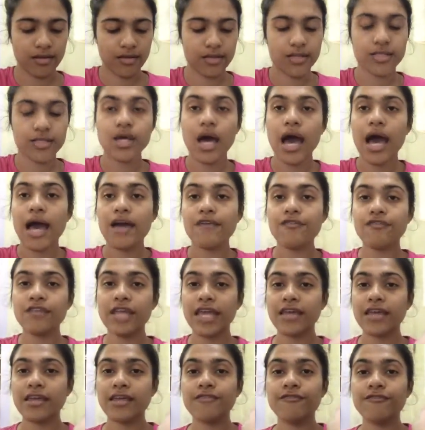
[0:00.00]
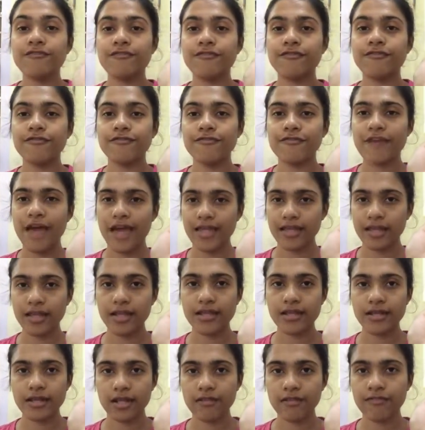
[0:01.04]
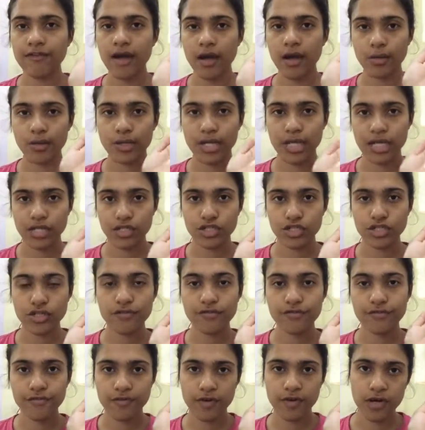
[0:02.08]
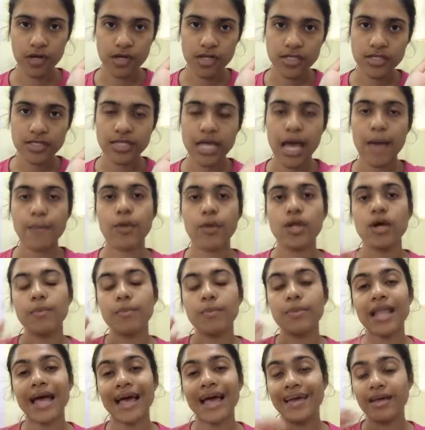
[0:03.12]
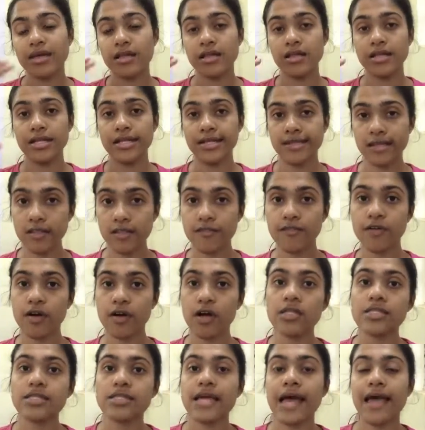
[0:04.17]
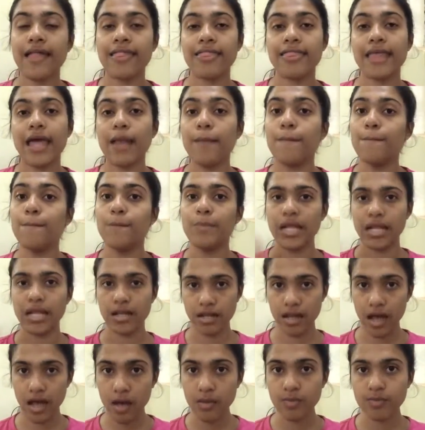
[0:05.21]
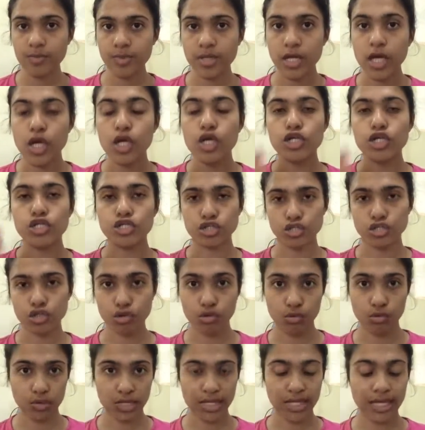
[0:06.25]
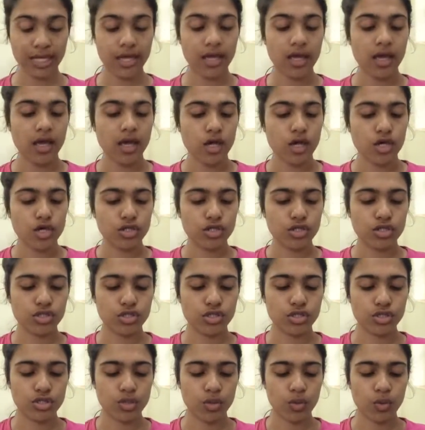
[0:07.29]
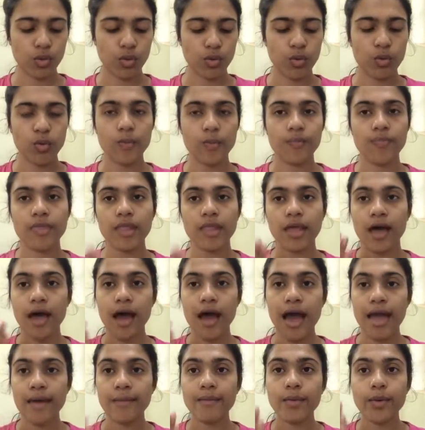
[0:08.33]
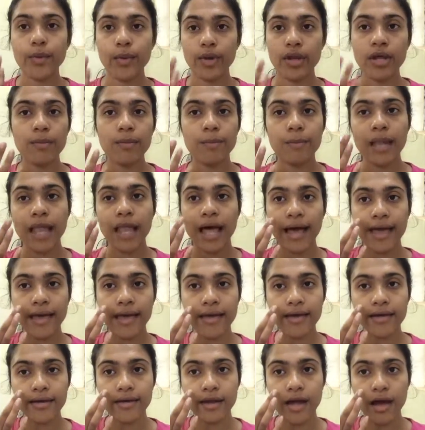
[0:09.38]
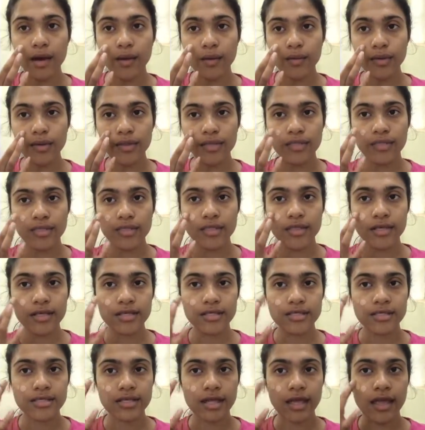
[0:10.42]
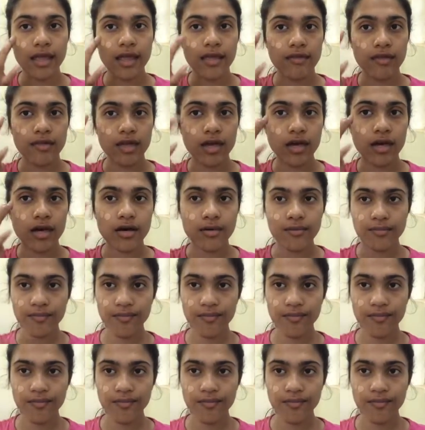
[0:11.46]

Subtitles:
So I have taken very little foundation first. I'm going to apply little first and then build up slowly. So I am going to apply around this area